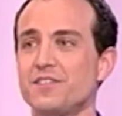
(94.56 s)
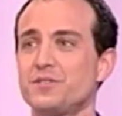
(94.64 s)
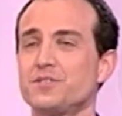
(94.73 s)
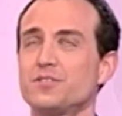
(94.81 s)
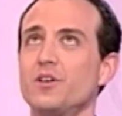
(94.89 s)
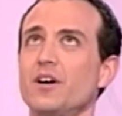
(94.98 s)
this
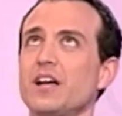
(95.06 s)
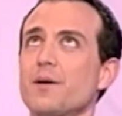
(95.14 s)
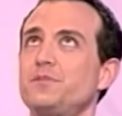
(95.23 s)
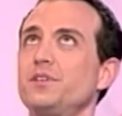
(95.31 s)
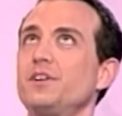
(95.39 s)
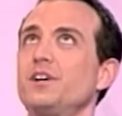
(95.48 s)
is going
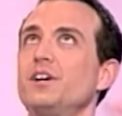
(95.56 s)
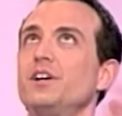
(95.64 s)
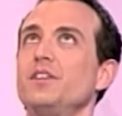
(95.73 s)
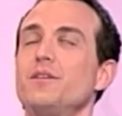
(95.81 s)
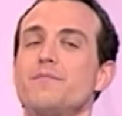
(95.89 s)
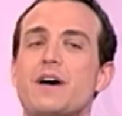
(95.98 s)
up to
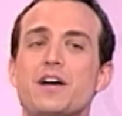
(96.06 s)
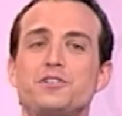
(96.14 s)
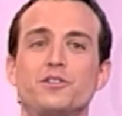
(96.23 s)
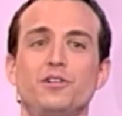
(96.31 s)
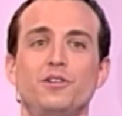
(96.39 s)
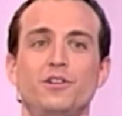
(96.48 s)
the
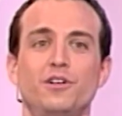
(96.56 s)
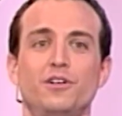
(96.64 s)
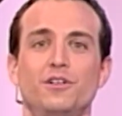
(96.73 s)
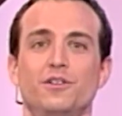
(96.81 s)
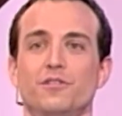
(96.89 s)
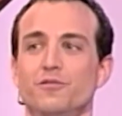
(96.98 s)
magical
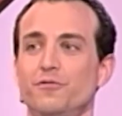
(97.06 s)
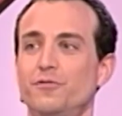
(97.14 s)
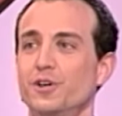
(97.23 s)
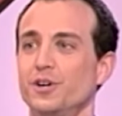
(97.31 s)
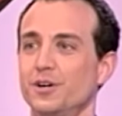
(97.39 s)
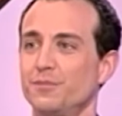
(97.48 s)

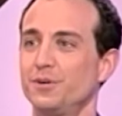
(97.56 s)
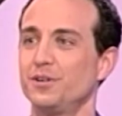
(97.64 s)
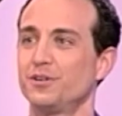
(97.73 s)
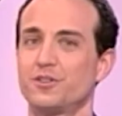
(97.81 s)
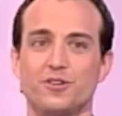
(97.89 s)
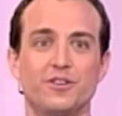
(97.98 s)
verb
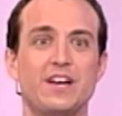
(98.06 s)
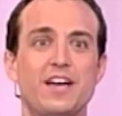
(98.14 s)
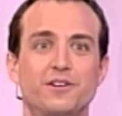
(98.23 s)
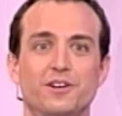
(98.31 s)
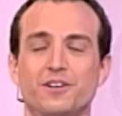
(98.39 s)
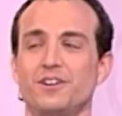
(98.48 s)

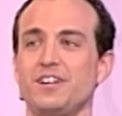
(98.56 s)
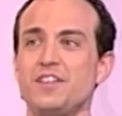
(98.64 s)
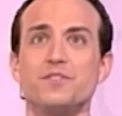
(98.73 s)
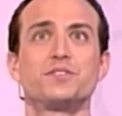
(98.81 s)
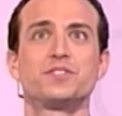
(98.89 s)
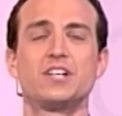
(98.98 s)
creator in
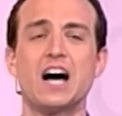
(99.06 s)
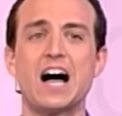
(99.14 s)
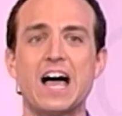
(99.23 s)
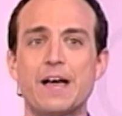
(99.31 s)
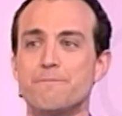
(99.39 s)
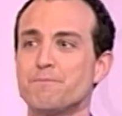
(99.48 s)
the
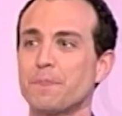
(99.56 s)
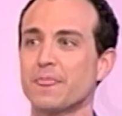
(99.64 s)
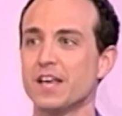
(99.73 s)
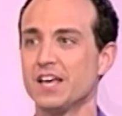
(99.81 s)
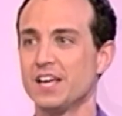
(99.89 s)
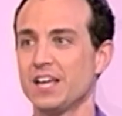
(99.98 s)
sky,
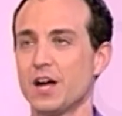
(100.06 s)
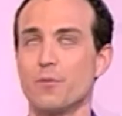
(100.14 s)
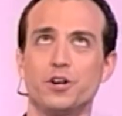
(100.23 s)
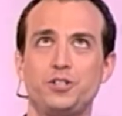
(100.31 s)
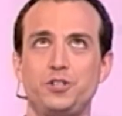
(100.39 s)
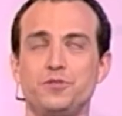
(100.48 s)
and we're
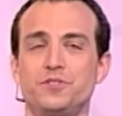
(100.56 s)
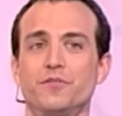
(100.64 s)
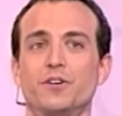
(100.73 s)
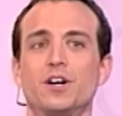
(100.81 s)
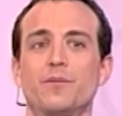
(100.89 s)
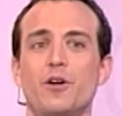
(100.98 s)
going to choose the
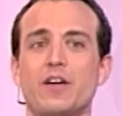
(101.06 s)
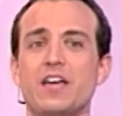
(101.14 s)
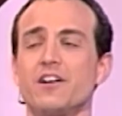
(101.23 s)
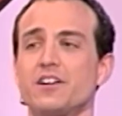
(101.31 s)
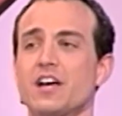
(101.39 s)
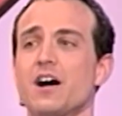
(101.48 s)
verb. Okay,
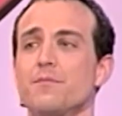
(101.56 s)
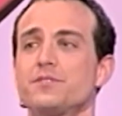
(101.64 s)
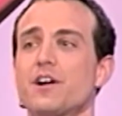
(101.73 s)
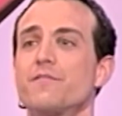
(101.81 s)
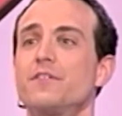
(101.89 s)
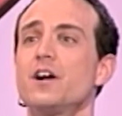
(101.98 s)
here it comes.
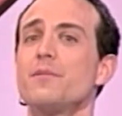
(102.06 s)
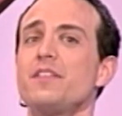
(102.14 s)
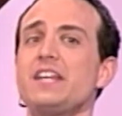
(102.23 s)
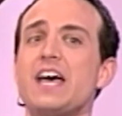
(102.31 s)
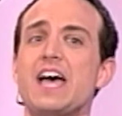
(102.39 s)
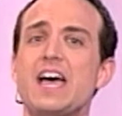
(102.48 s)
Our verb of the
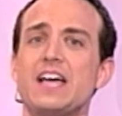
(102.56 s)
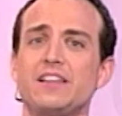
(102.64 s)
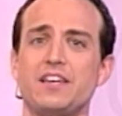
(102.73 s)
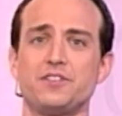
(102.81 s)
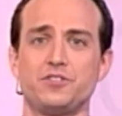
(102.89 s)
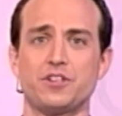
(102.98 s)
day,
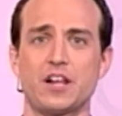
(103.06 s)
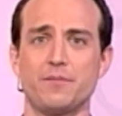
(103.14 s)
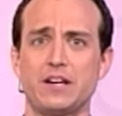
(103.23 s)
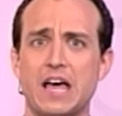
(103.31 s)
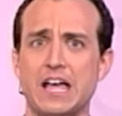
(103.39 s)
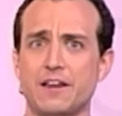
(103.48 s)
ladies and
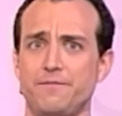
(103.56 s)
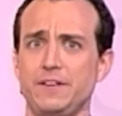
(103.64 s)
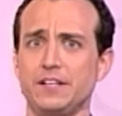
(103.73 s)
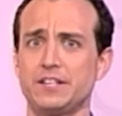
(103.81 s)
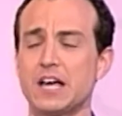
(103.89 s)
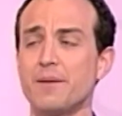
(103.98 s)
gentlemen. I can
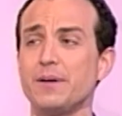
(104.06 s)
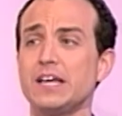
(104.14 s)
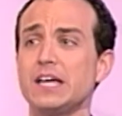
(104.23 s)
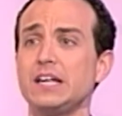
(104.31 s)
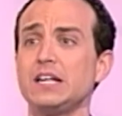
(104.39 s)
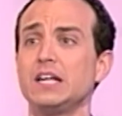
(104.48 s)
feel it coming
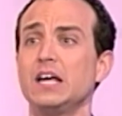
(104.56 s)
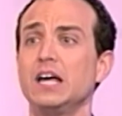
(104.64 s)
in.